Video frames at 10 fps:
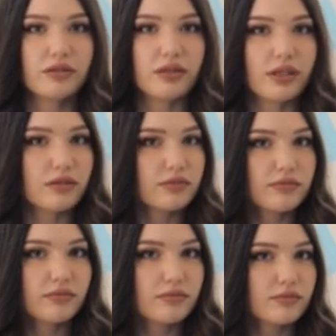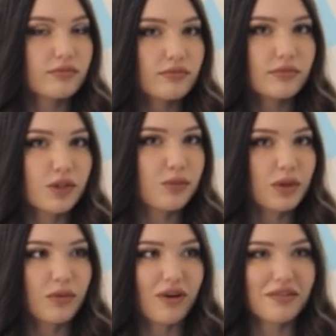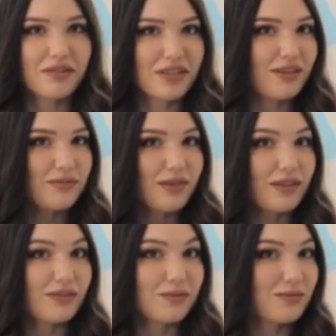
to like be a part of this union.